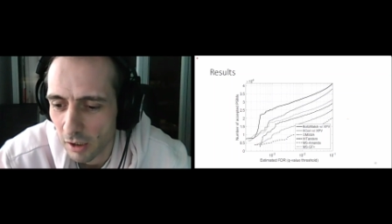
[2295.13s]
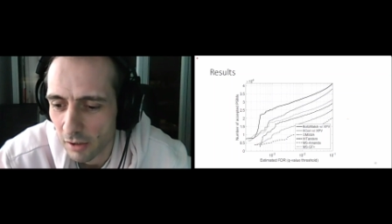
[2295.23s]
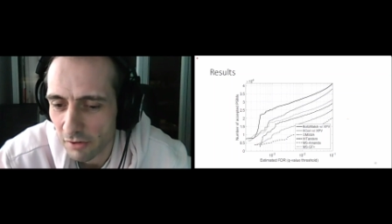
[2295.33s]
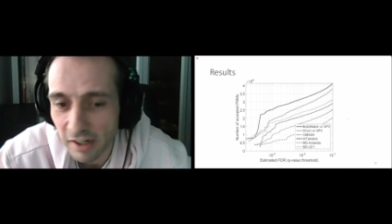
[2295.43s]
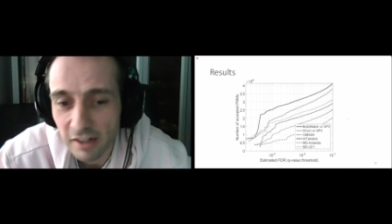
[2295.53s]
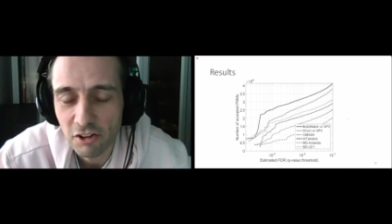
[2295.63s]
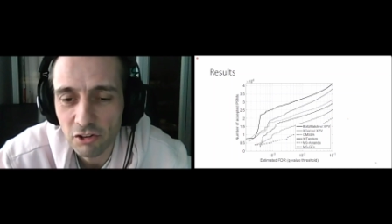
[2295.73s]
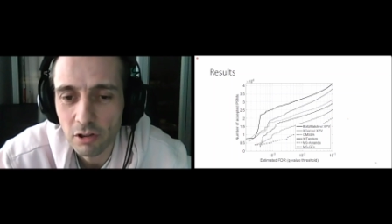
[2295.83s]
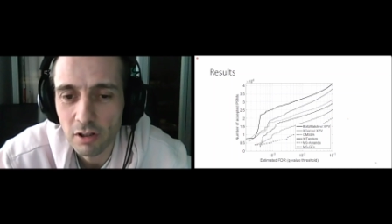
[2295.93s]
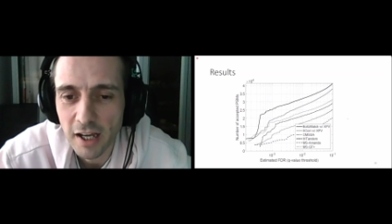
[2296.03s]

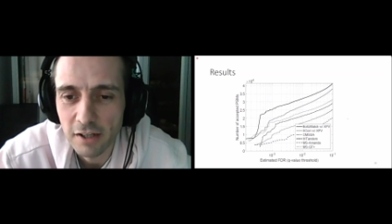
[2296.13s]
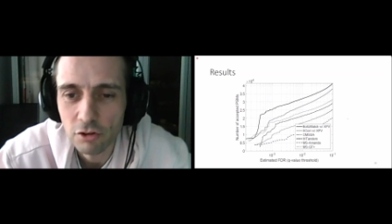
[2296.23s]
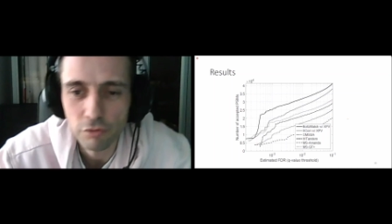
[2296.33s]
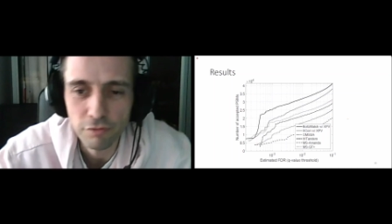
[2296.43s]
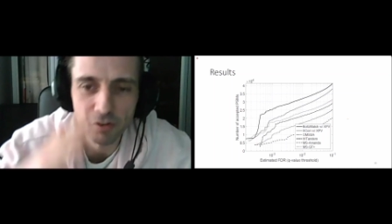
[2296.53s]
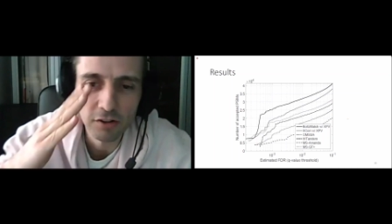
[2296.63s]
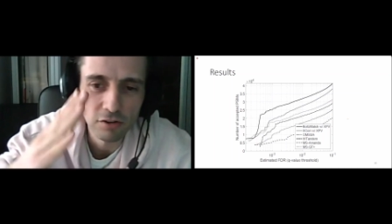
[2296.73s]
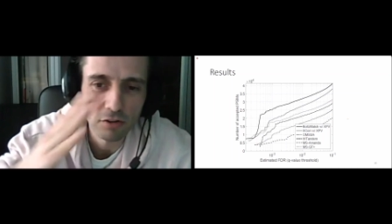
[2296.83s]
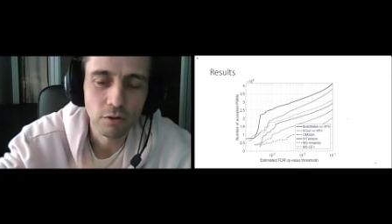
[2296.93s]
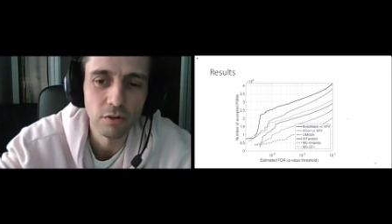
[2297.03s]
regression line to
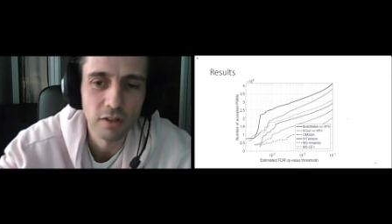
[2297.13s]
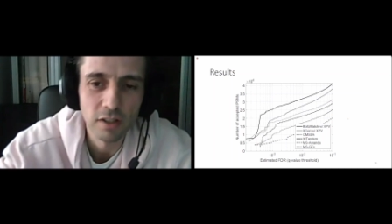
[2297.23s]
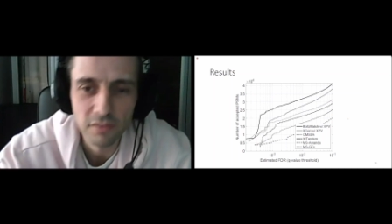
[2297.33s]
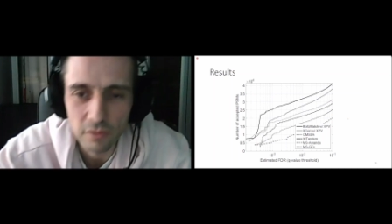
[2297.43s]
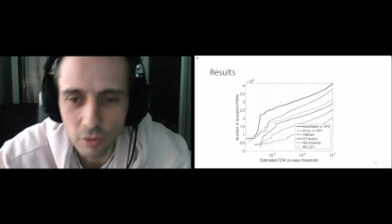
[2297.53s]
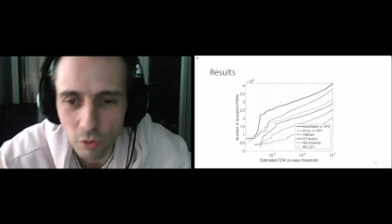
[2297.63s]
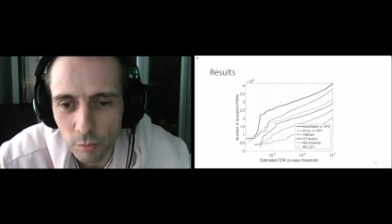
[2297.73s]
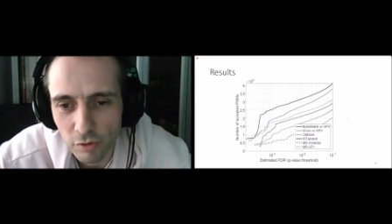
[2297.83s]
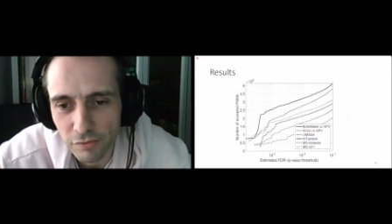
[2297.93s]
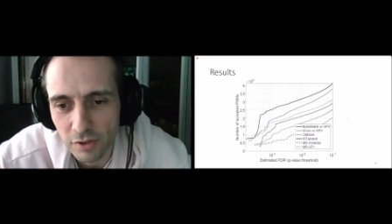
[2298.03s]
fit on the
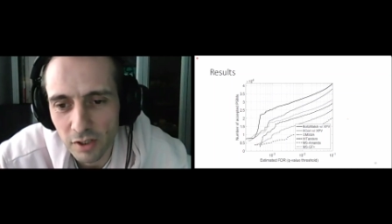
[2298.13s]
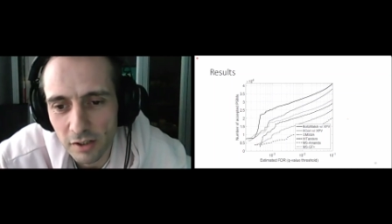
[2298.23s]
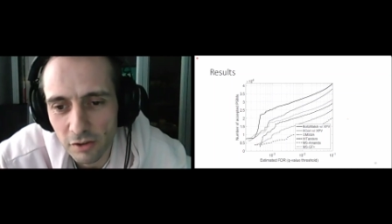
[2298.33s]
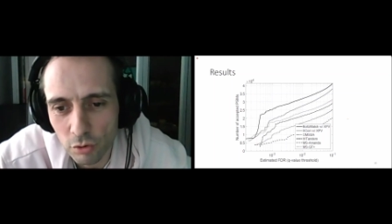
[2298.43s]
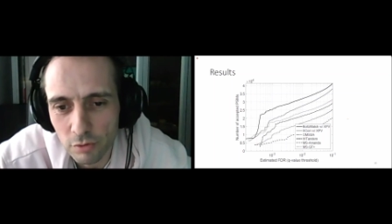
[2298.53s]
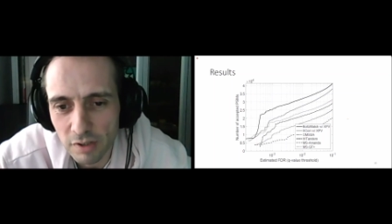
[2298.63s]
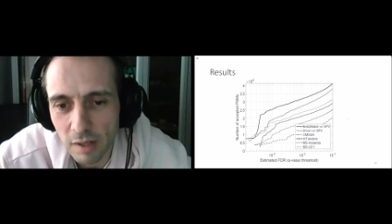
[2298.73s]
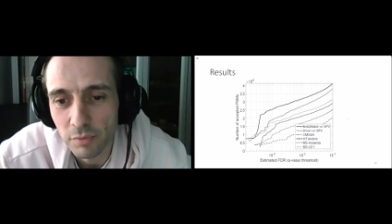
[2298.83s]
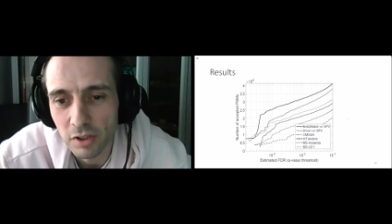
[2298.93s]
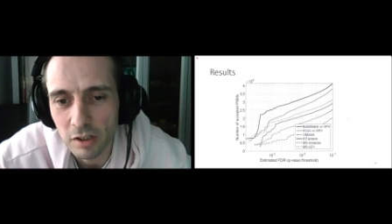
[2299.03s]
slope of the
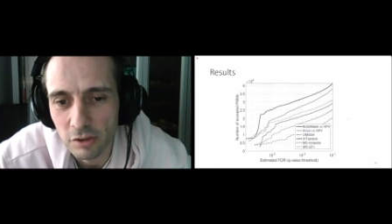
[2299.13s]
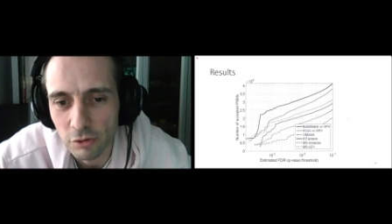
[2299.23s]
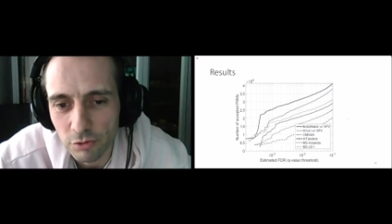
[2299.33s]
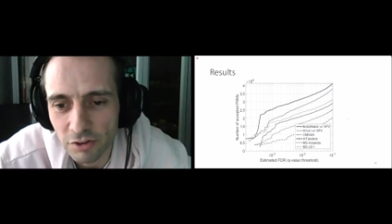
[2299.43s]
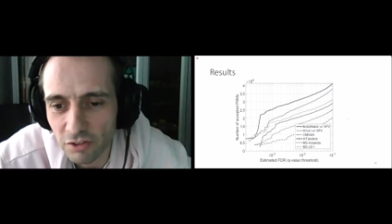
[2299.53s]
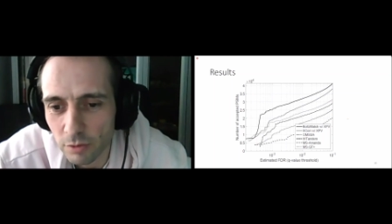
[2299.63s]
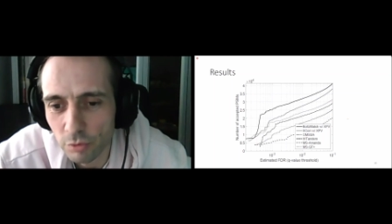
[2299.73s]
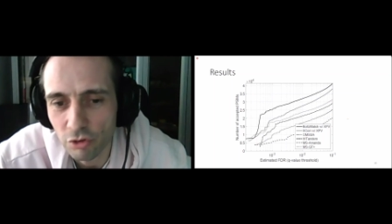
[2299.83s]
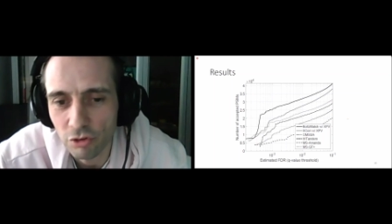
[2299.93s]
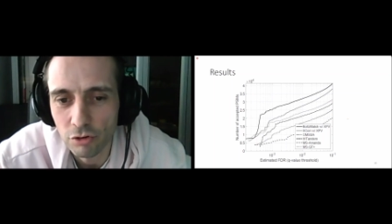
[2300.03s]
empirical null
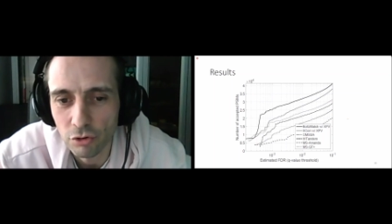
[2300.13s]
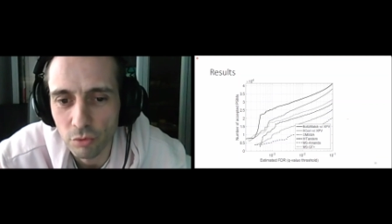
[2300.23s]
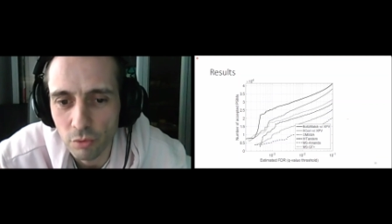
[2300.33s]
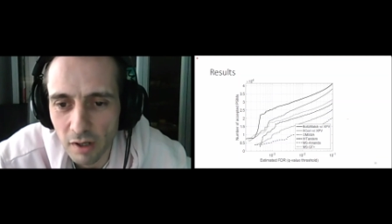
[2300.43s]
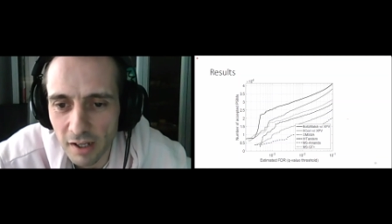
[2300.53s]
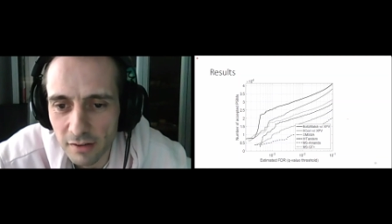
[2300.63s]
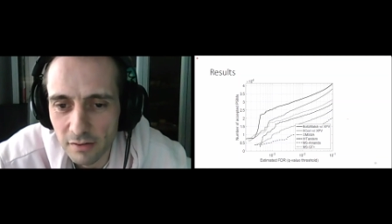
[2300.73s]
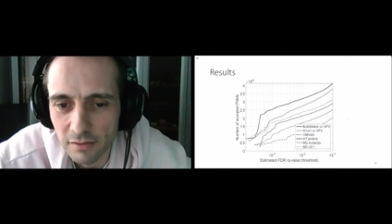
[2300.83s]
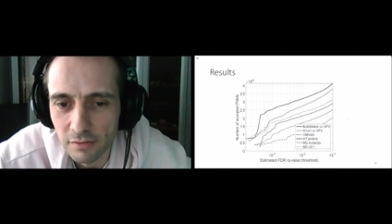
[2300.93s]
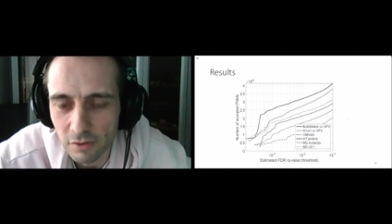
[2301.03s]
distribution to
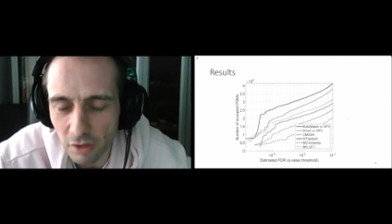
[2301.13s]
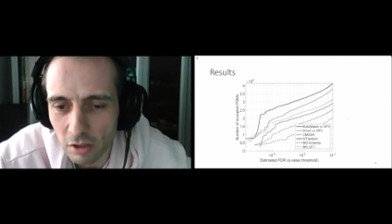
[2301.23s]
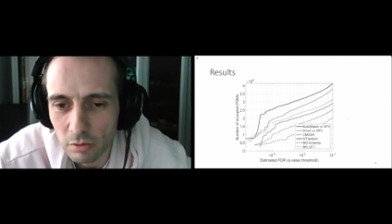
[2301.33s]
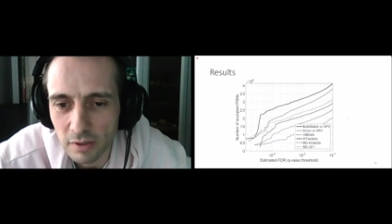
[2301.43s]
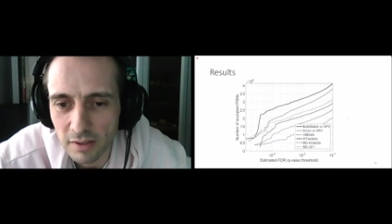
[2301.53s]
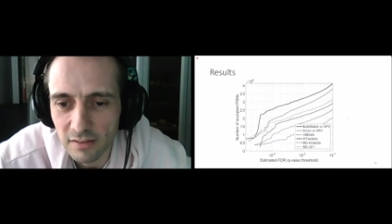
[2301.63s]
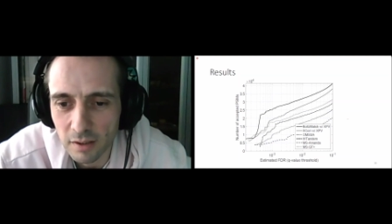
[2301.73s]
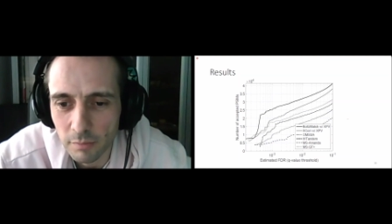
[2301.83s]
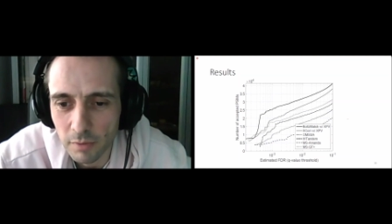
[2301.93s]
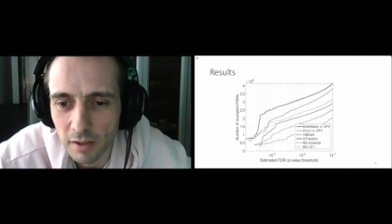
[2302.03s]
calculate
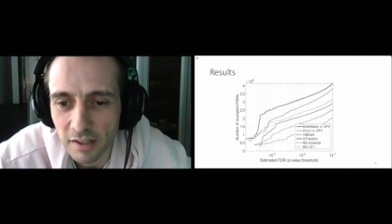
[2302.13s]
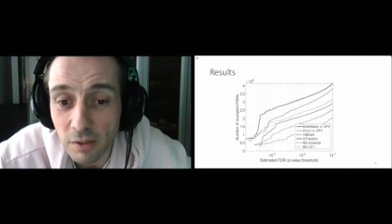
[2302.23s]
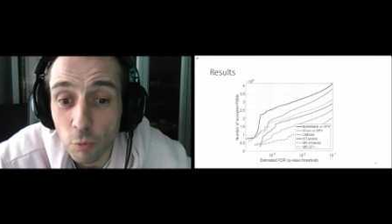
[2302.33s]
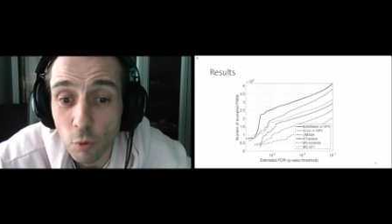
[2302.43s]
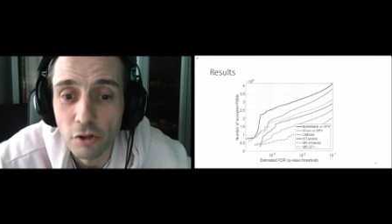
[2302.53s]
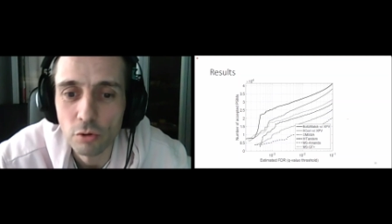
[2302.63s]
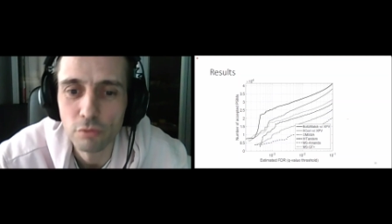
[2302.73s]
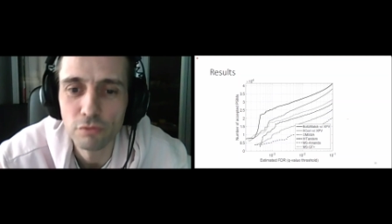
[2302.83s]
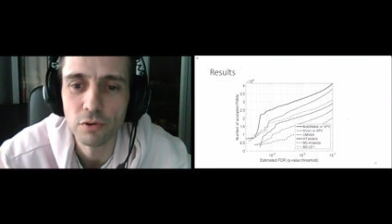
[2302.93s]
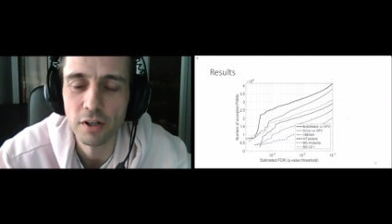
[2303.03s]
some e-value
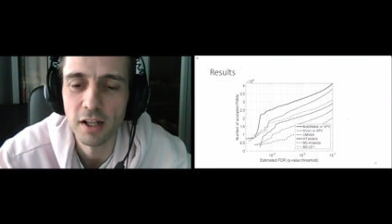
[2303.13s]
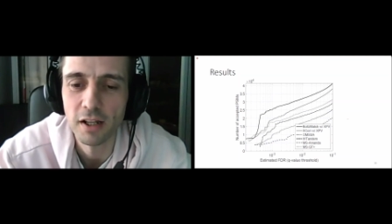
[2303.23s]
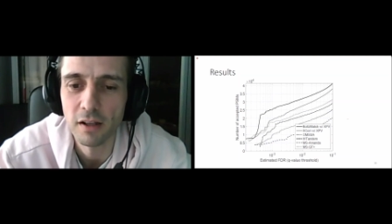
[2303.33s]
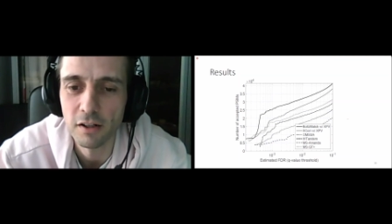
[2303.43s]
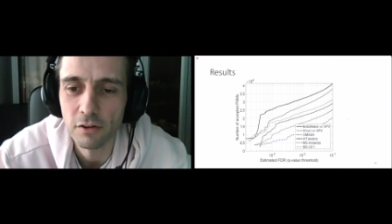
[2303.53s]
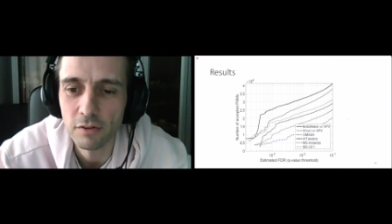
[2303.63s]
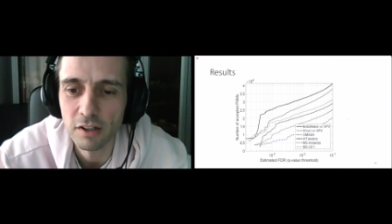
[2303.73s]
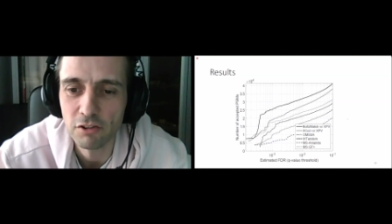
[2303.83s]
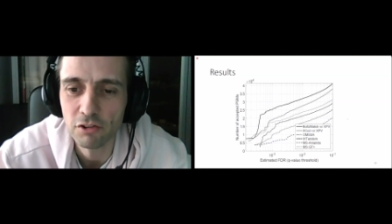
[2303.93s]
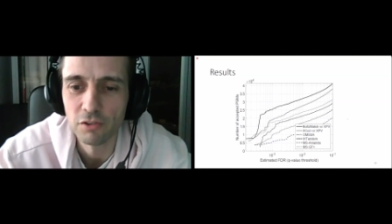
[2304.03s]
for the
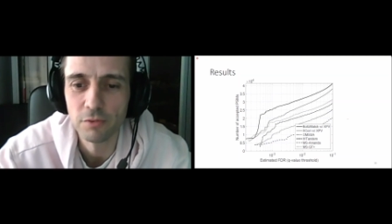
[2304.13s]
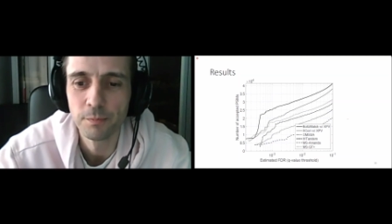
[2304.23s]
annotations.